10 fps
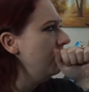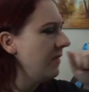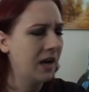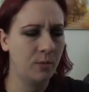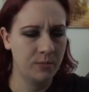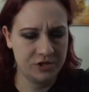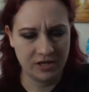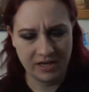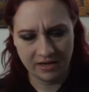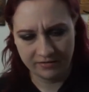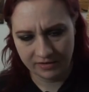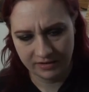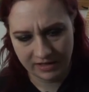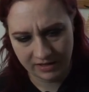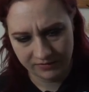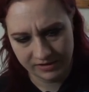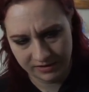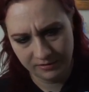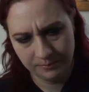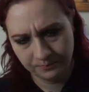how much I have on the canvas
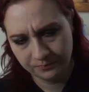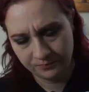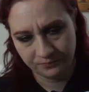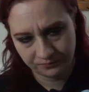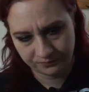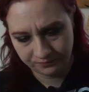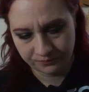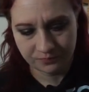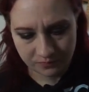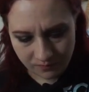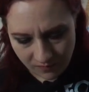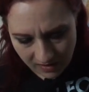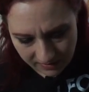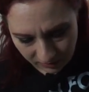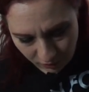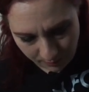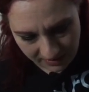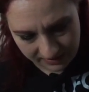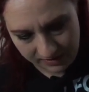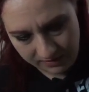here. And then I'll go
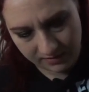back in